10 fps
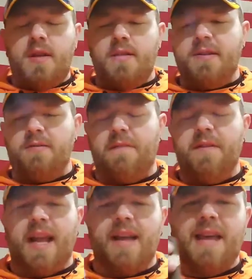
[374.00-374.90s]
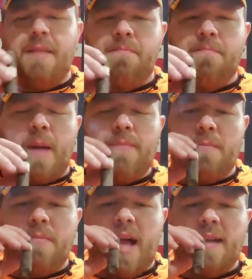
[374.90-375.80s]
So definitely got that pepper
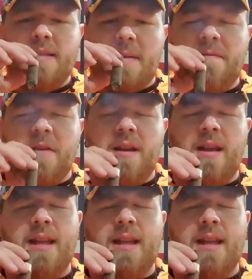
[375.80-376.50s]
blast up front,